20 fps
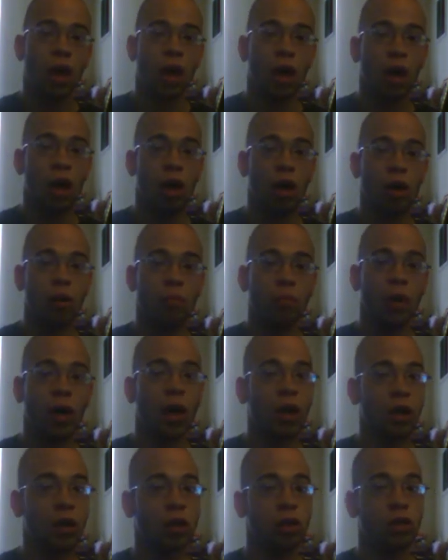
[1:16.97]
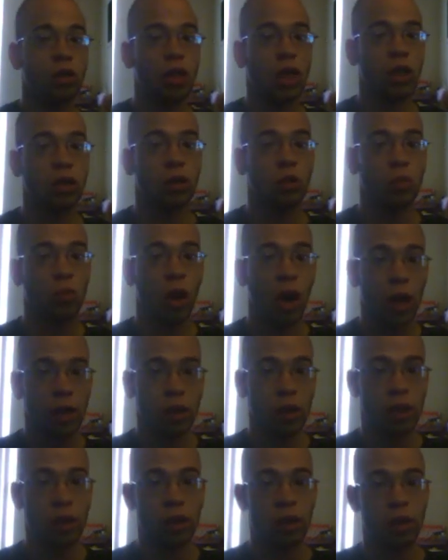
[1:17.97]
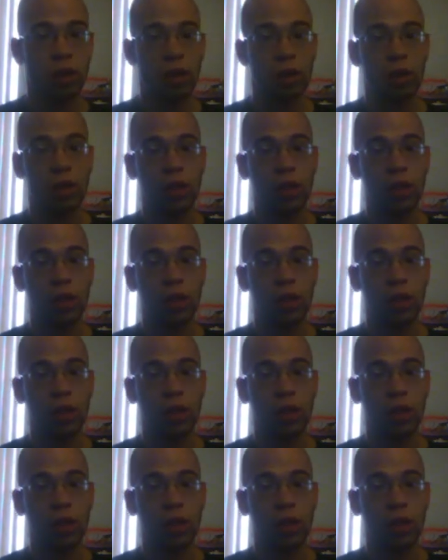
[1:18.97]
I encourage you guys to watch it.